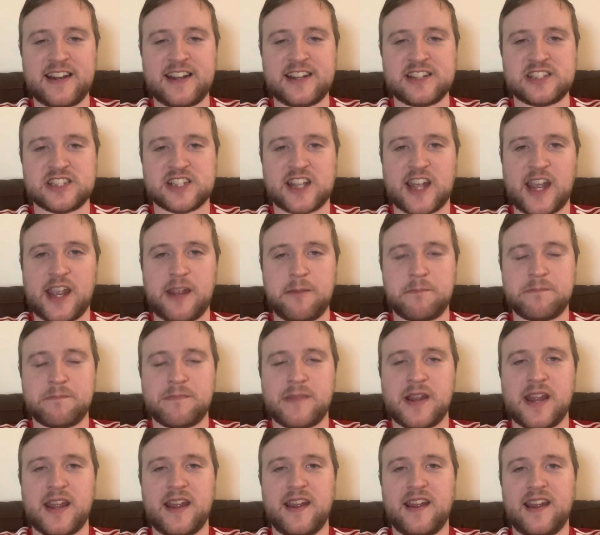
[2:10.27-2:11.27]
this
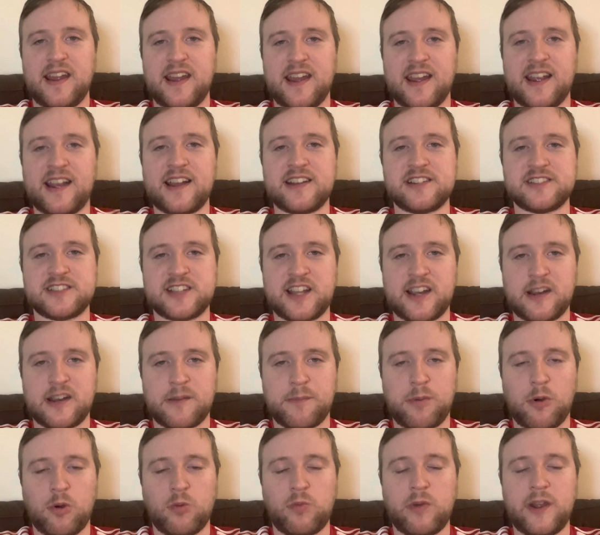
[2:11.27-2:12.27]
game against Liverpool.